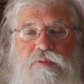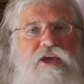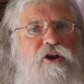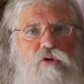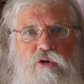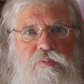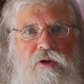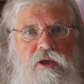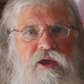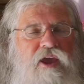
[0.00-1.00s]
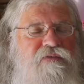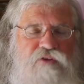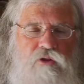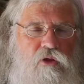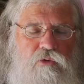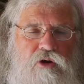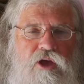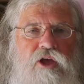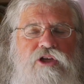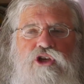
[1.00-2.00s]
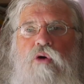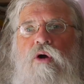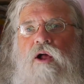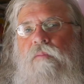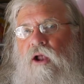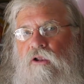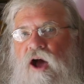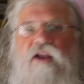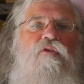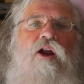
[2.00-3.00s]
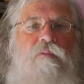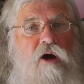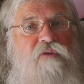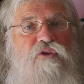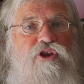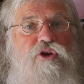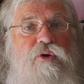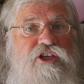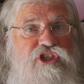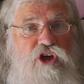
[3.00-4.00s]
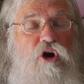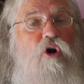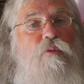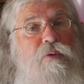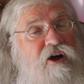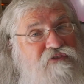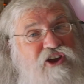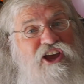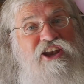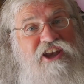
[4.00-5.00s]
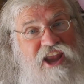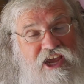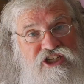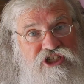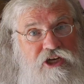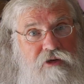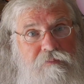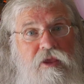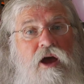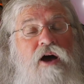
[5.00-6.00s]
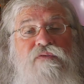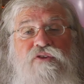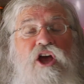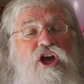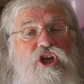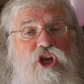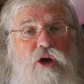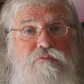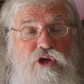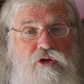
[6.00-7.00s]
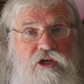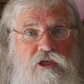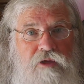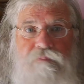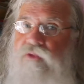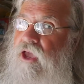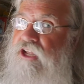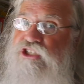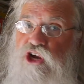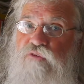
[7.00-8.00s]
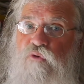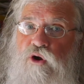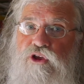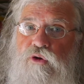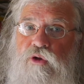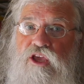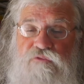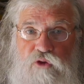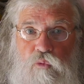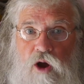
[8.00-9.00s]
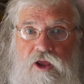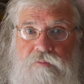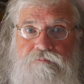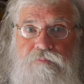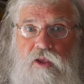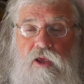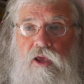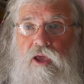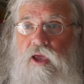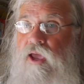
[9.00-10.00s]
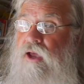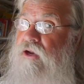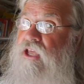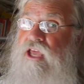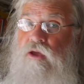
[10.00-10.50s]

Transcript: Be in a group and feel alone. So a lot of what I'm offering you is the hope of connection, of community. And it's here for you if you want it. And